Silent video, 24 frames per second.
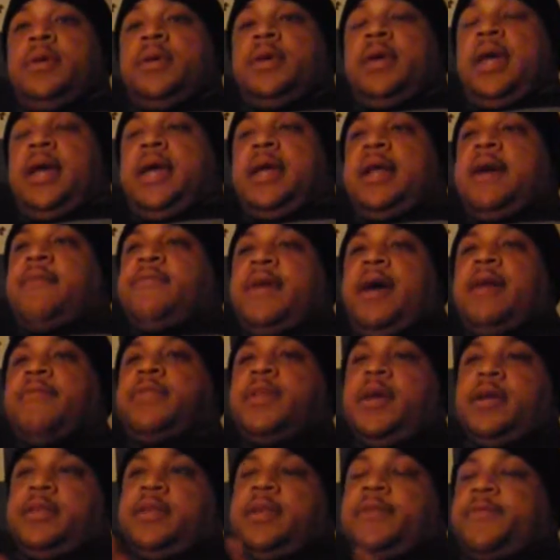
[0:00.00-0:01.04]
And I've
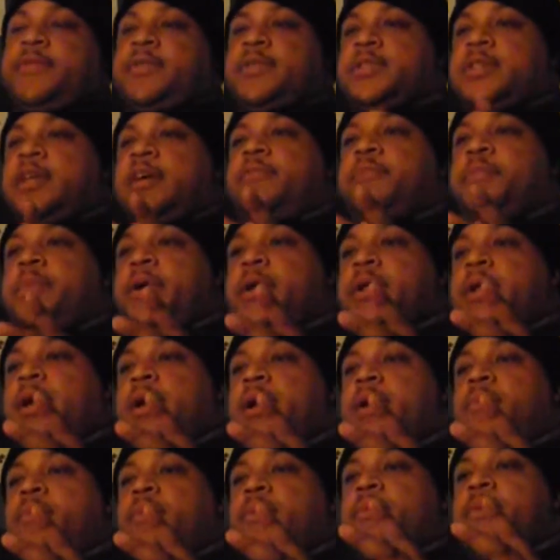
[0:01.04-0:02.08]
done different stuff, but
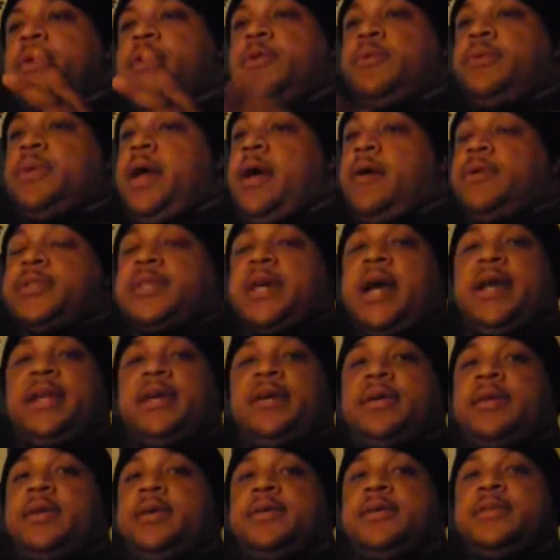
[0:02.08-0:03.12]
what we do now is kind
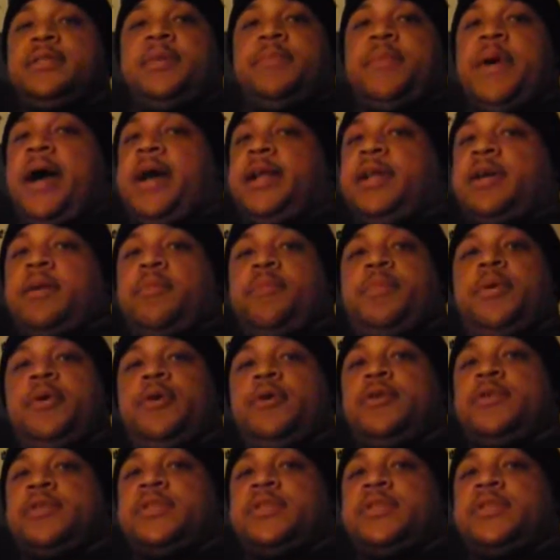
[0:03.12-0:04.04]
of sit behind a computer,